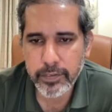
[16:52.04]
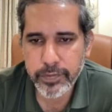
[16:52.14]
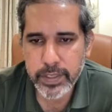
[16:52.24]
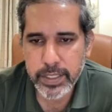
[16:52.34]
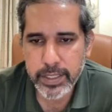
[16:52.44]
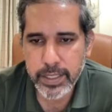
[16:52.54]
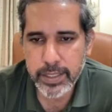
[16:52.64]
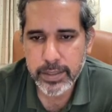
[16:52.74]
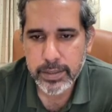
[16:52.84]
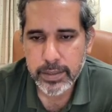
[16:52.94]

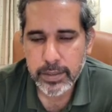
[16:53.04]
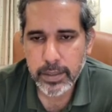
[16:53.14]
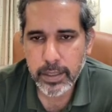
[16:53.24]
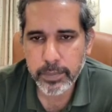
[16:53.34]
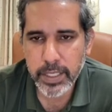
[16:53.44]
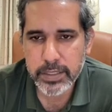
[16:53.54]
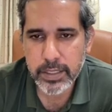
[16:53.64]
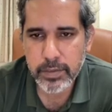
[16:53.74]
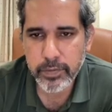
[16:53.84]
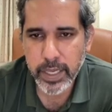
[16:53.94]
definitely
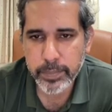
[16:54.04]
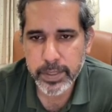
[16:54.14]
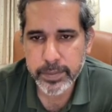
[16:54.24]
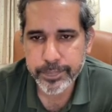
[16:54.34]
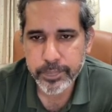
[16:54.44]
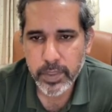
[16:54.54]
makes her viable.